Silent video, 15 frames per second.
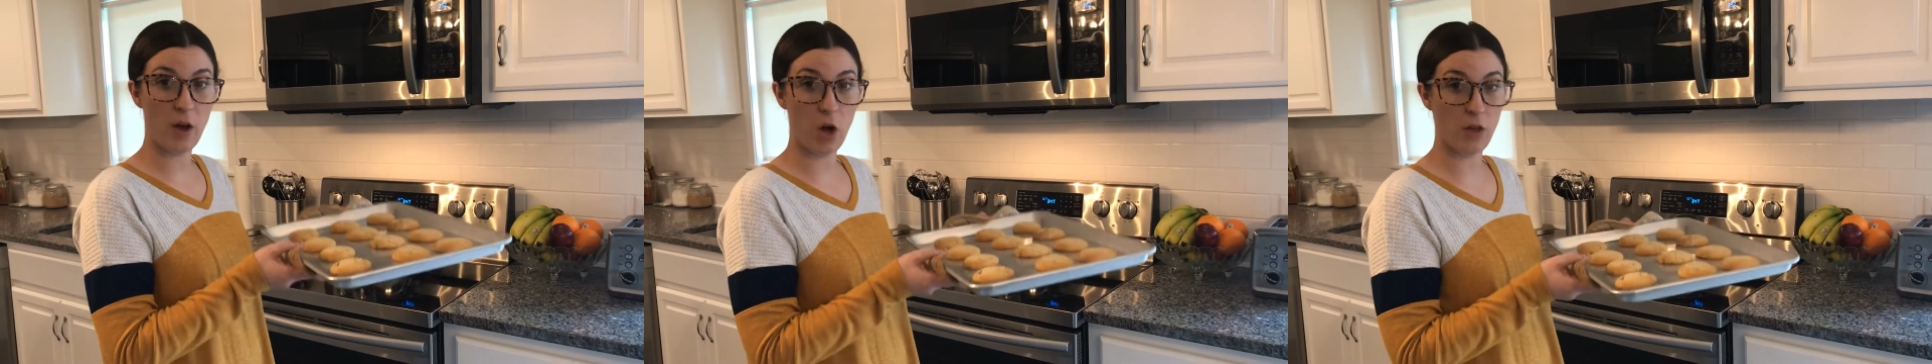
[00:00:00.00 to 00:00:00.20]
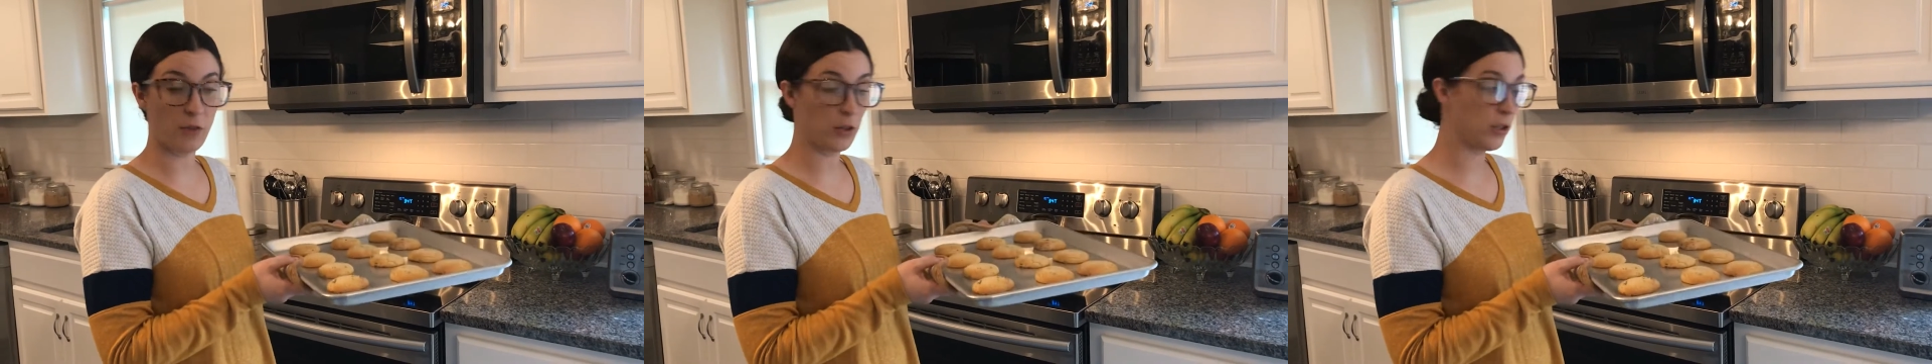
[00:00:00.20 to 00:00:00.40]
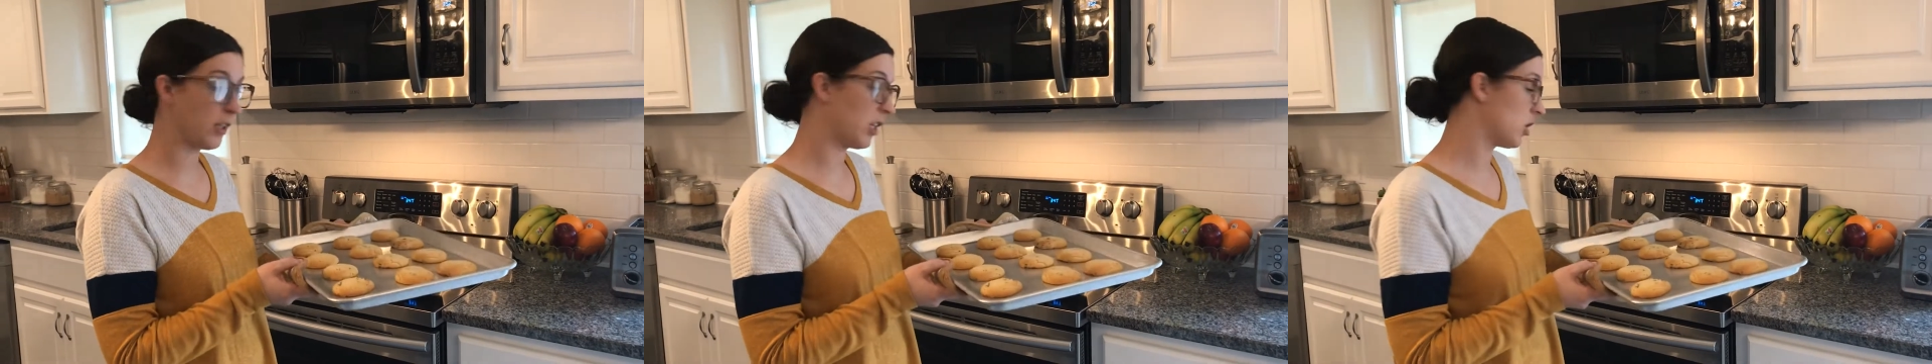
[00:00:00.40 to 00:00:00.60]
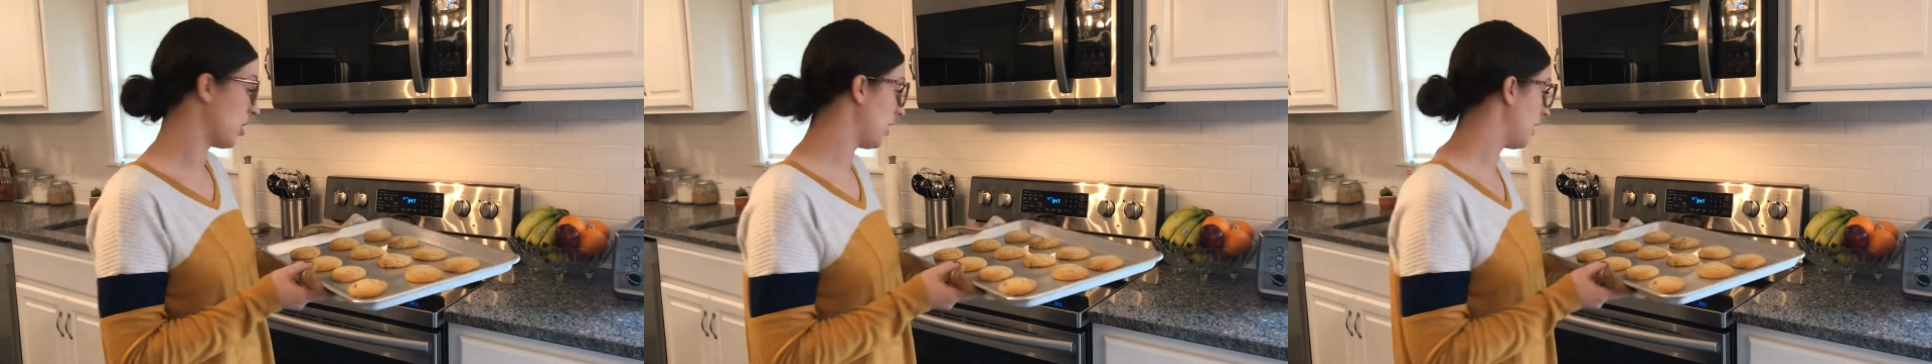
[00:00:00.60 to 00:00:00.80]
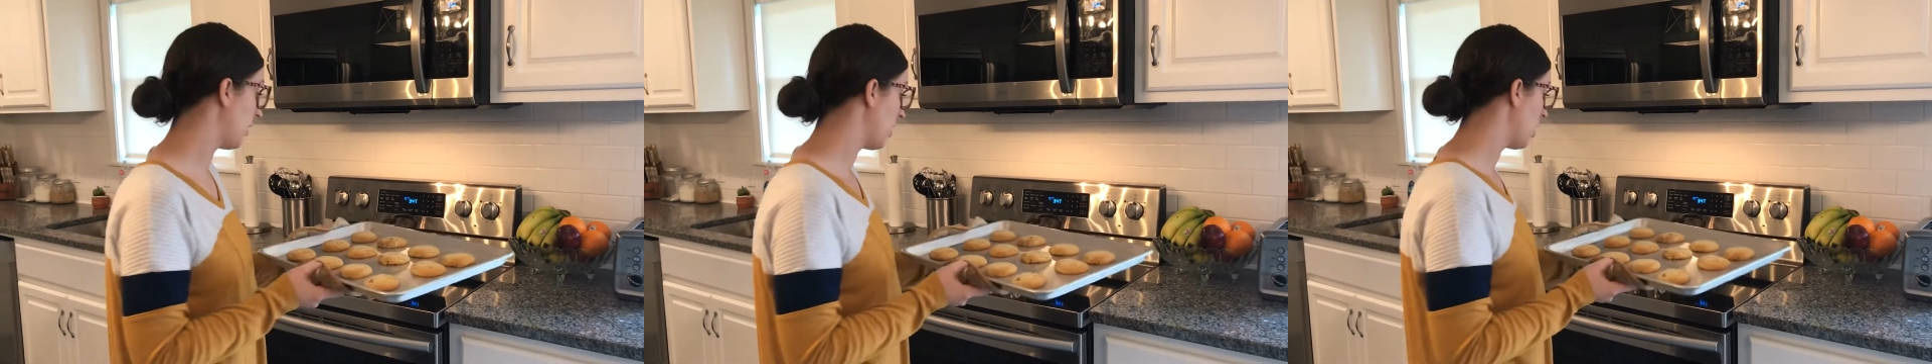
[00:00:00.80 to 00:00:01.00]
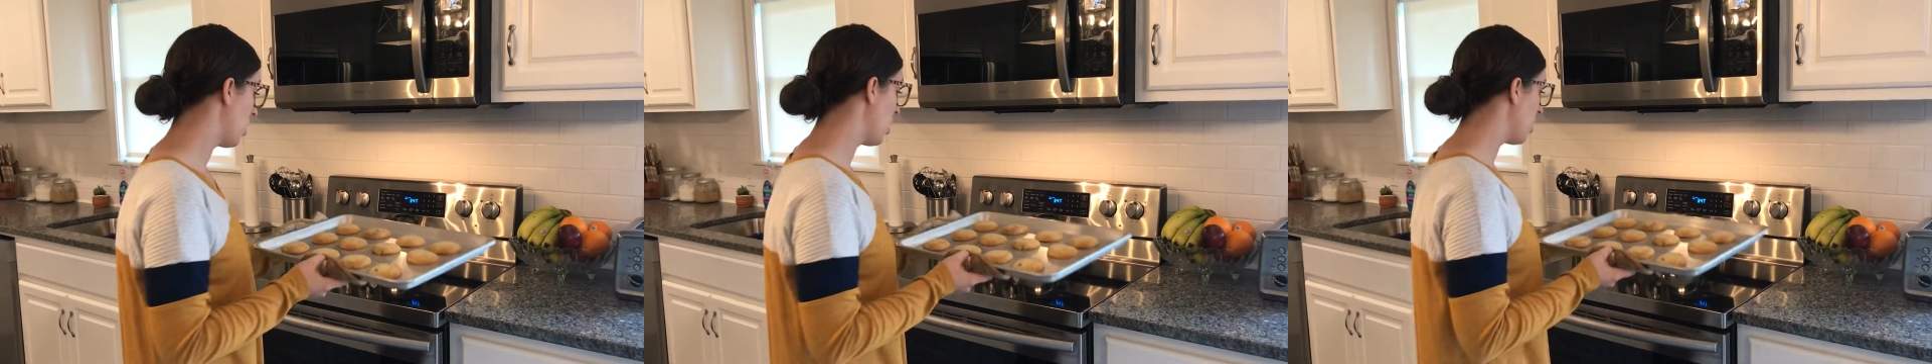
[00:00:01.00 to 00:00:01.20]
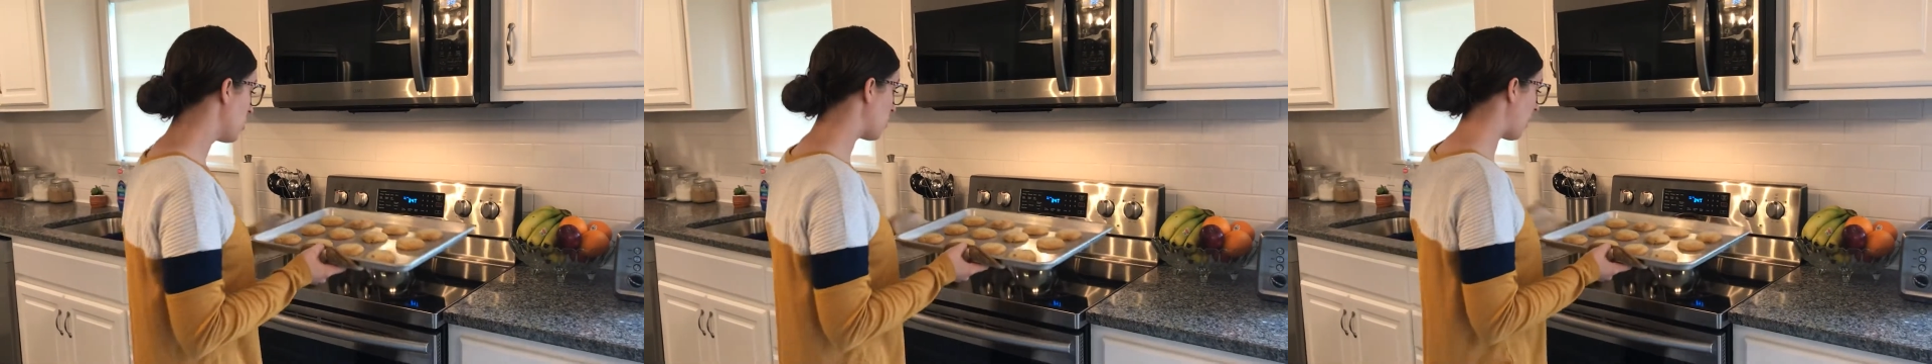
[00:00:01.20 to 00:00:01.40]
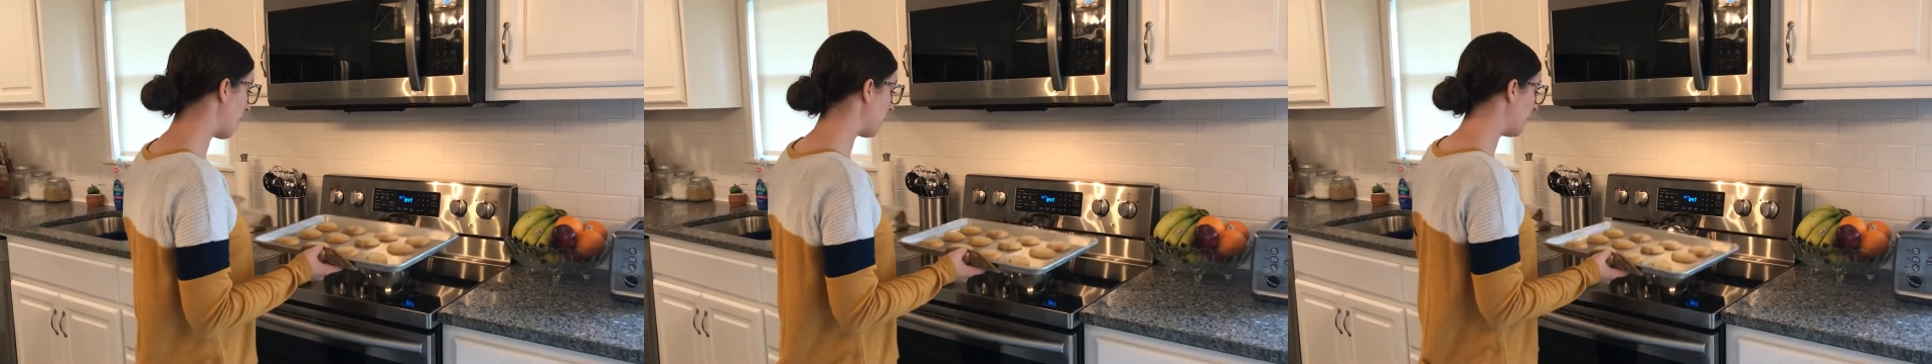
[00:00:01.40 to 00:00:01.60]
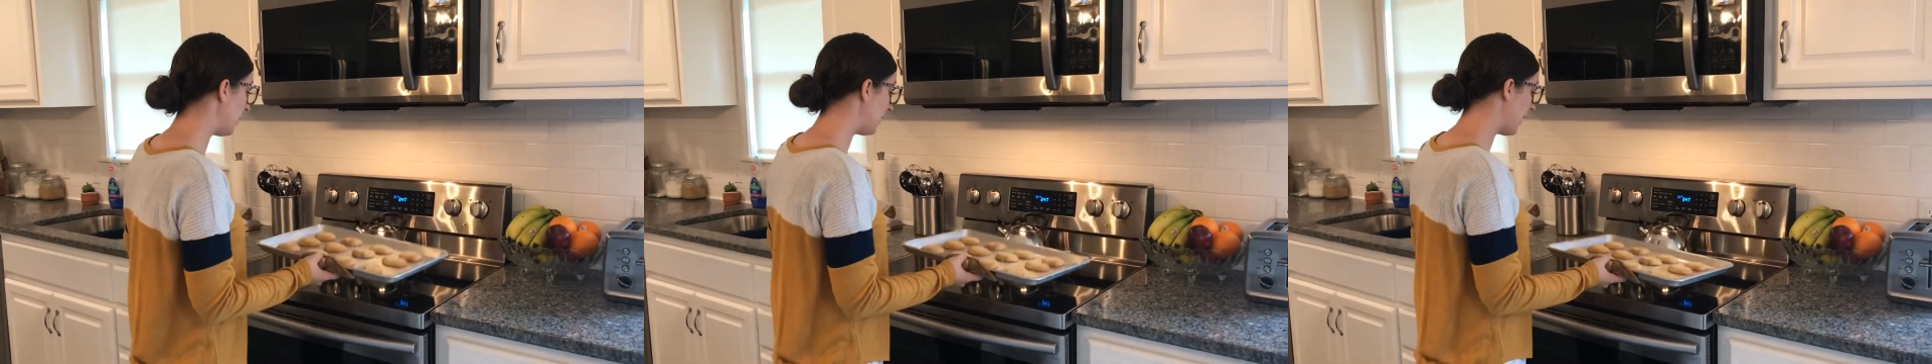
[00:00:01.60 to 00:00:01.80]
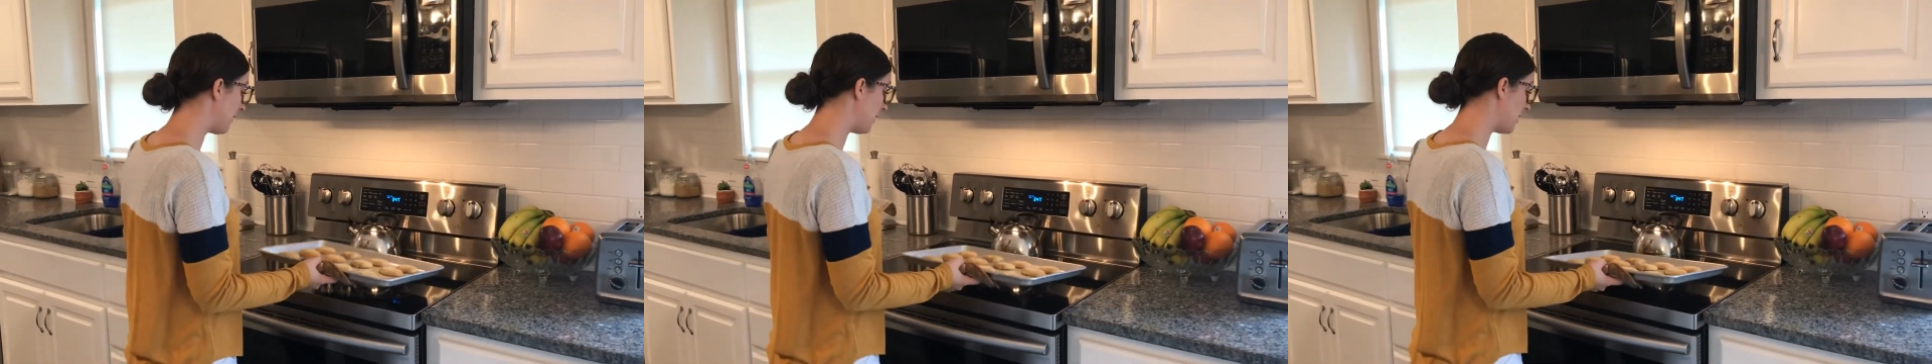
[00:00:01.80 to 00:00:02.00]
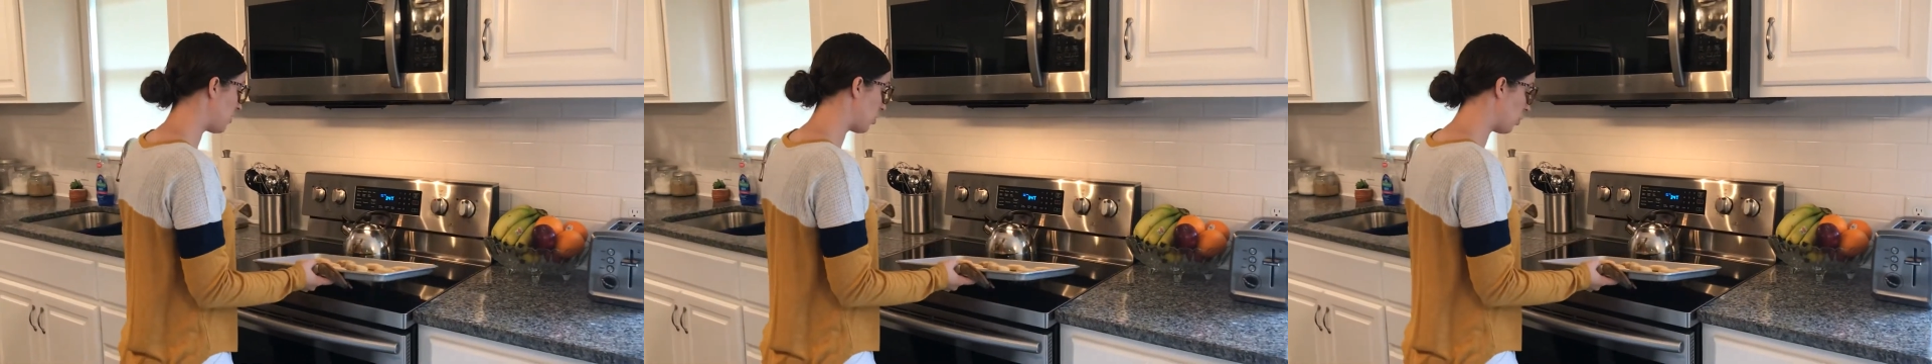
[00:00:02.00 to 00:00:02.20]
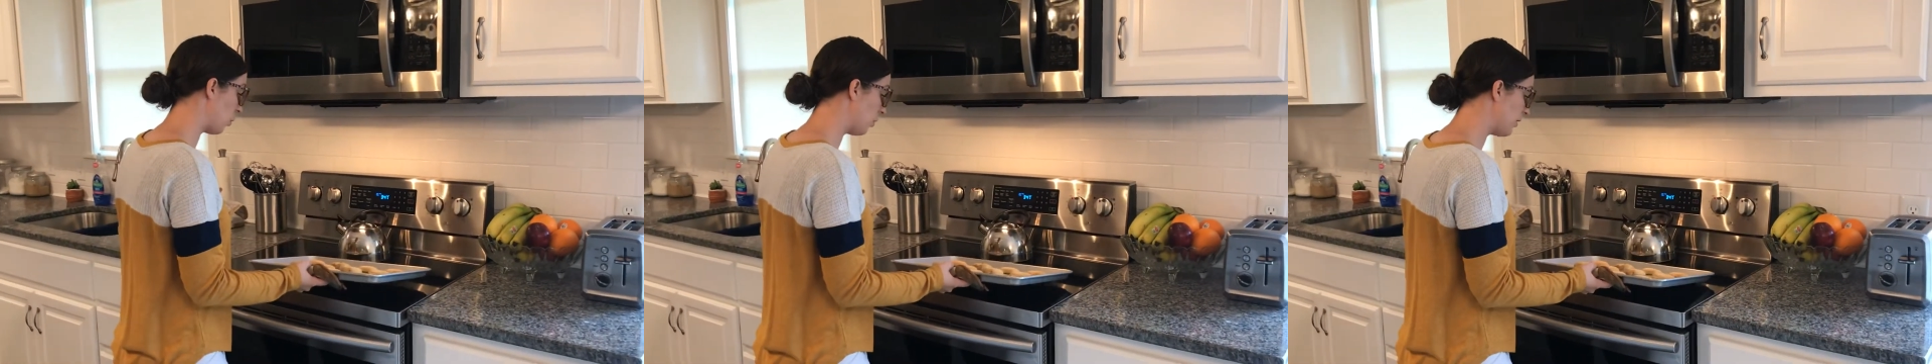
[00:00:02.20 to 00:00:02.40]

on the cookie sheet. So I'm going to let these cool